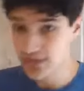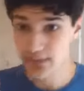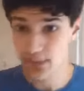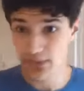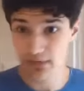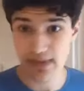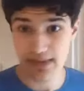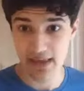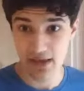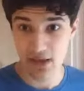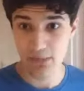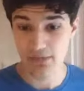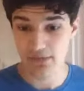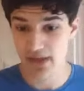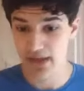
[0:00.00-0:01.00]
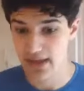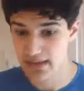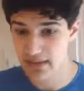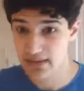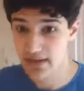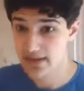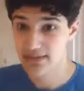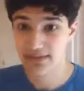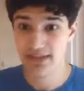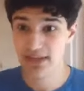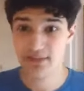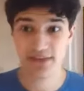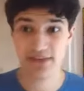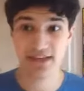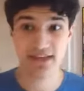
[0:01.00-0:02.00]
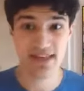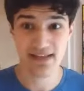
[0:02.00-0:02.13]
see, was at the helm of that, and I can definitely say